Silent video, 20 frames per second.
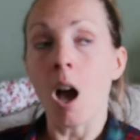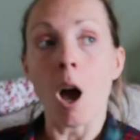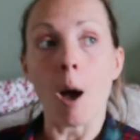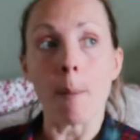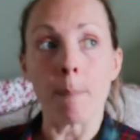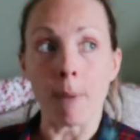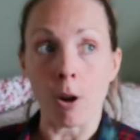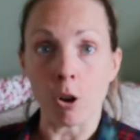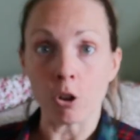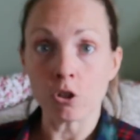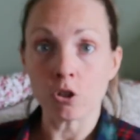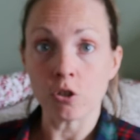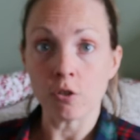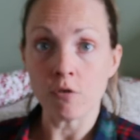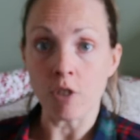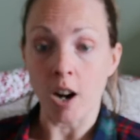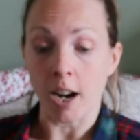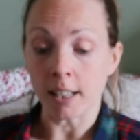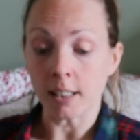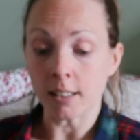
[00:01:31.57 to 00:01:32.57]
a box of
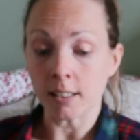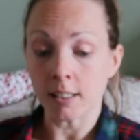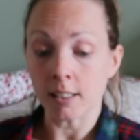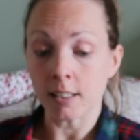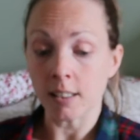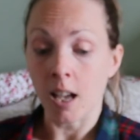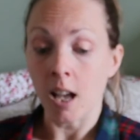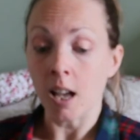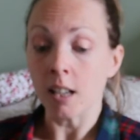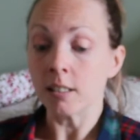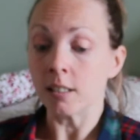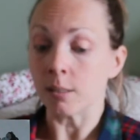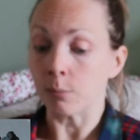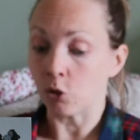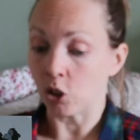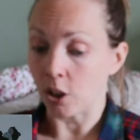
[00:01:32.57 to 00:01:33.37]
rice, some